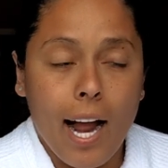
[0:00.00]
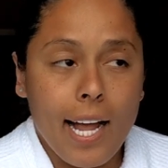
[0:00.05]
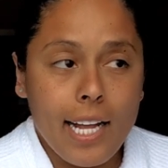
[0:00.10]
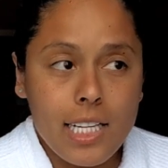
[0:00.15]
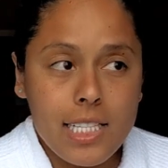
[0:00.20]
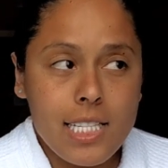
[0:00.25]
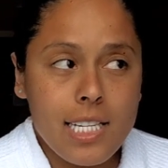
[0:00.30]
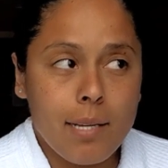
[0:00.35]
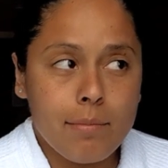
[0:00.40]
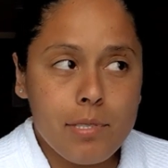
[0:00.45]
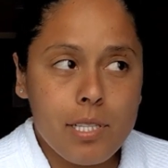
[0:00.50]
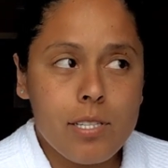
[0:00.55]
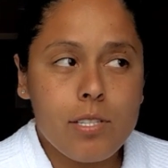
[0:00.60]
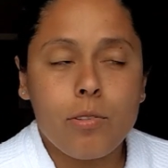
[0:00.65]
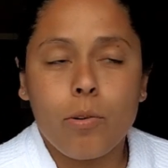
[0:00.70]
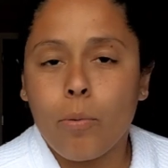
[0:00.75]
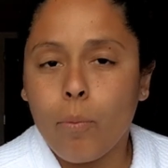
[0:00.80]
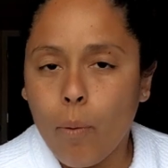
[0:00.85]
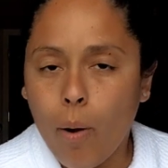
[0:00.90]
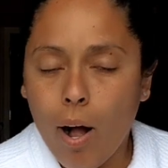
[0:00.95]
I attempted
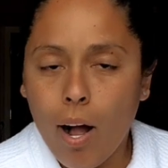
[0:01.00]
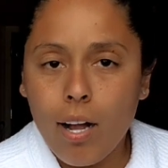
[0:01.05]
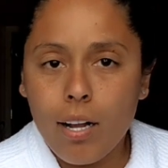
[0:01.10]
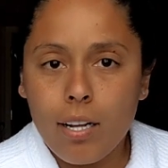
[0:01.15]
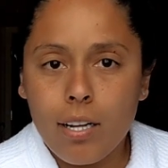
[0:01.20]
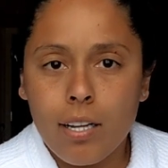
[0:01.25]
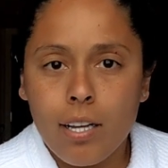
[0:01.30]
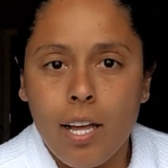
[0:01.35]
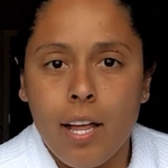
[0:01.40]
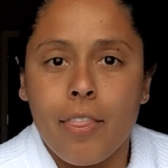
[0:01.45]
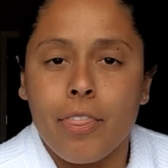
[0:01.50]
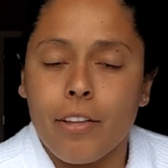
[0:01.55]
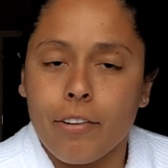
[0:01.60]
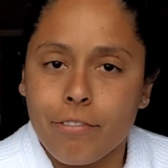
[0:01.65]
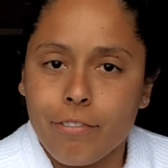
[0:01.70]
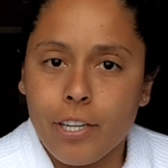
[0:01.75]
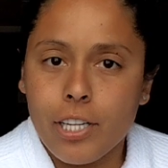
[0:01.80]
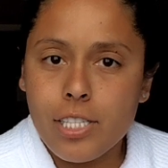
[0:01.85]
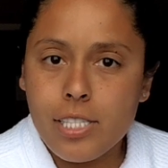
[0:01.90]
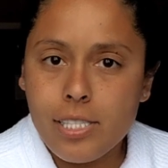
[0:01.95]
to walk the
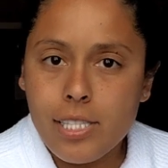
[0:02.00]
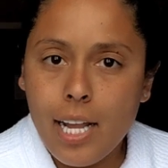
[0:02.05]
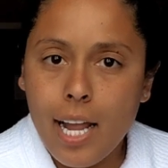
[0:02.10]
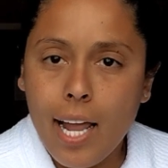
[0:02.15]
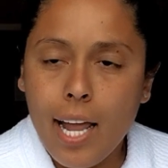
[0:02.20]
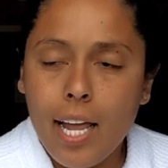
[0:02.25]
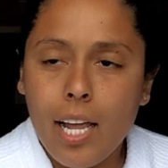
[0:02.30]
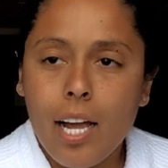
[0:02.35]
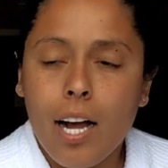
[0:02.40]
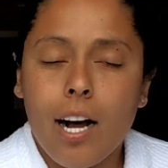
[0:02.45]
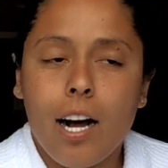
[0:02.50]
first day.